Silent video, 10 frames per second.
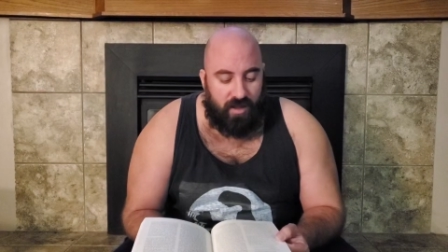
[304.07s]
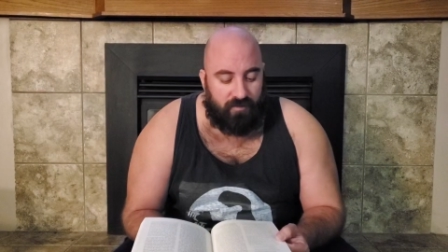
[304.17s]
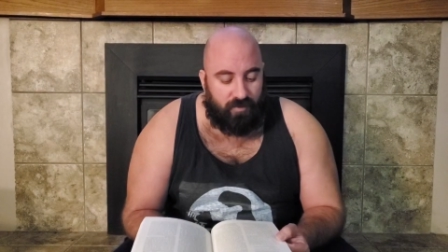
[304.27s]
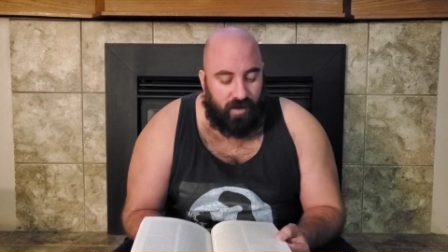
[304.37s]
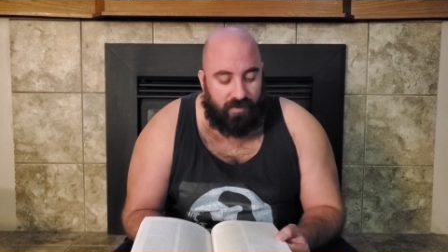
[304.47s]

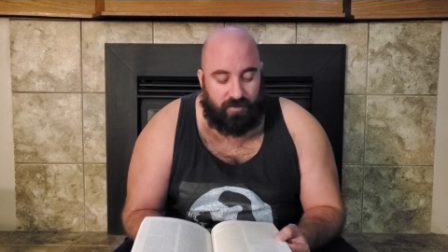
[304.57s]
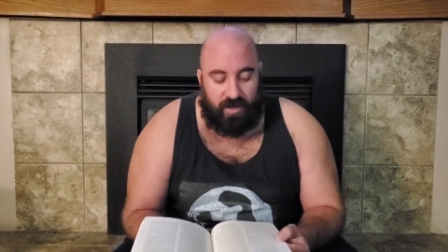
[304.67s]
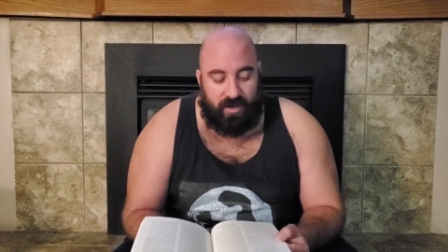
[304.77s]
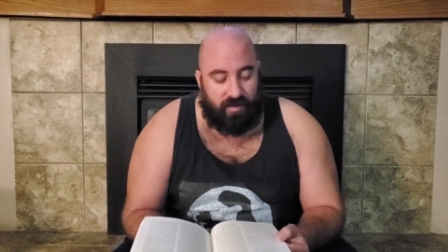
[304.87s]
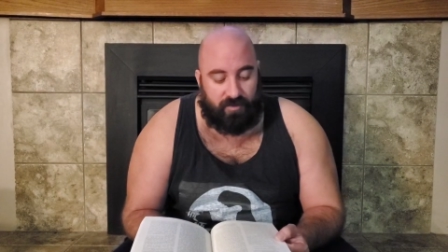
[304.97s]
name
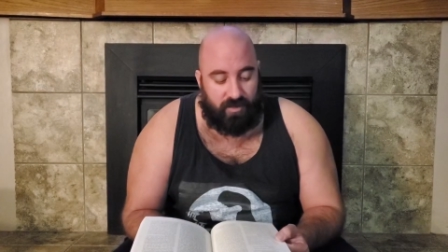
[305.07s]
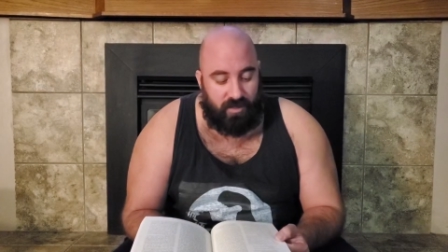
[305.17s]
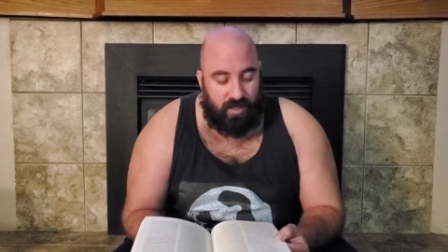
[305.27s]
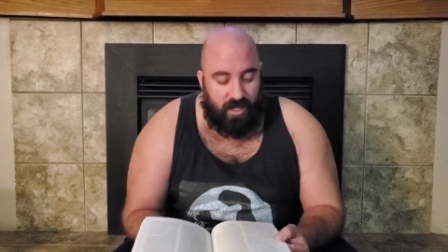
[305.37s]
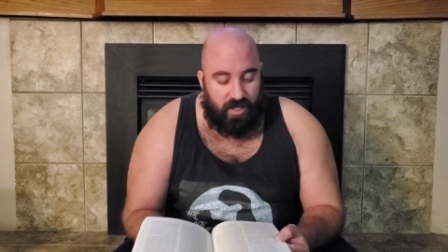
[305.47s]
forever and
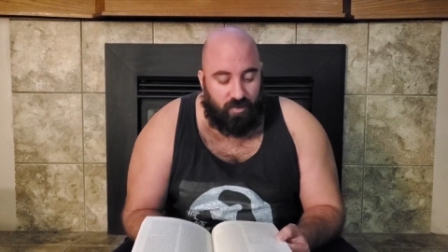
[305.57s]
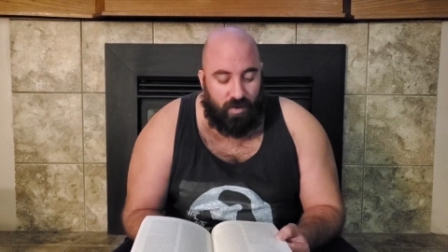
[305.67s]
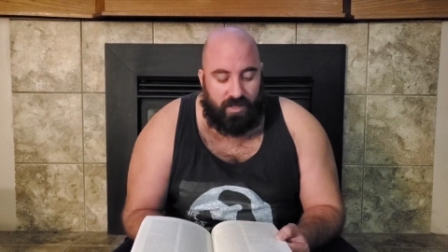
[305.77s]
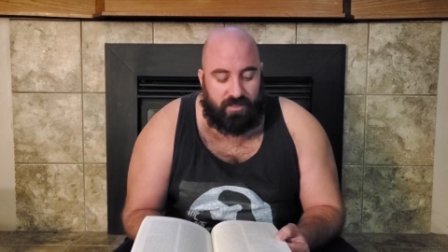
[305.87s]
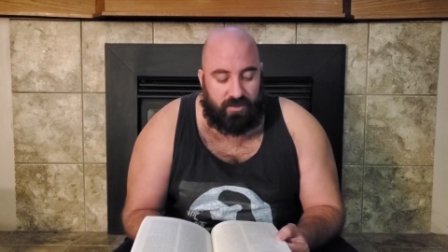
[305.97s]
ever.
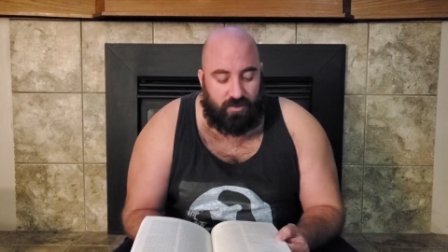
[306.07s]
Great is